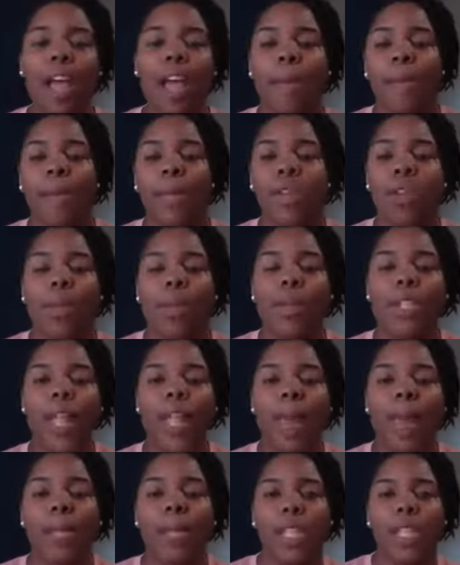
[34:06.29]
I've been doing
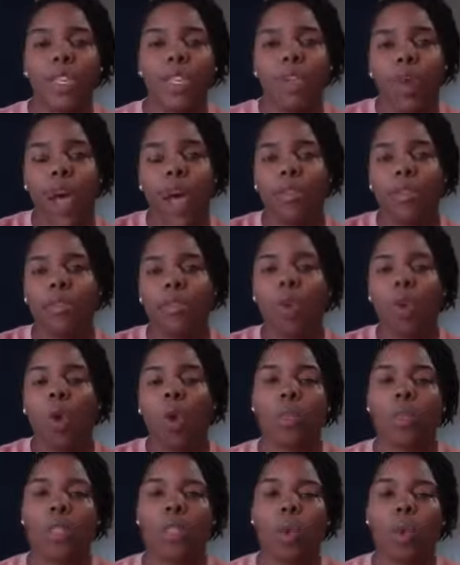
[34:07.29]
that. But then you have no
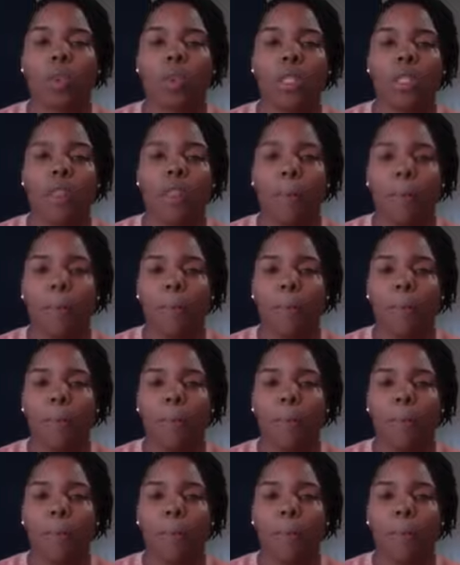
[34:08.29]
results.